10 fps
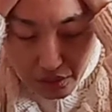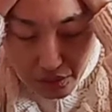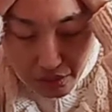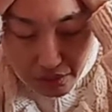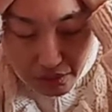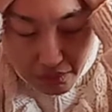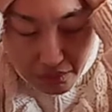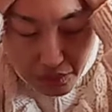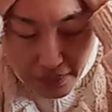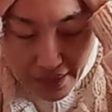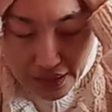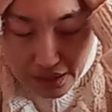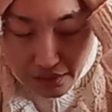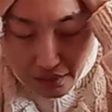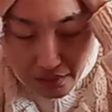you might
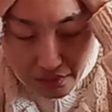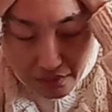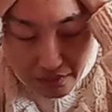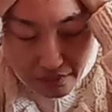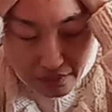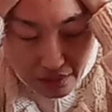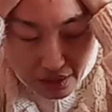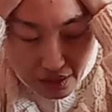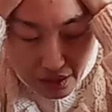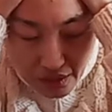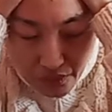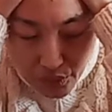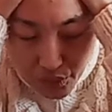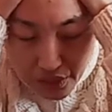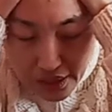hear, if
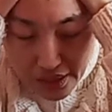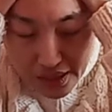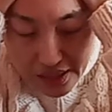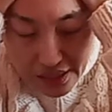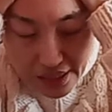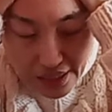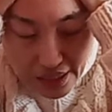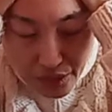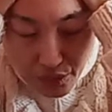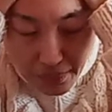you do this in your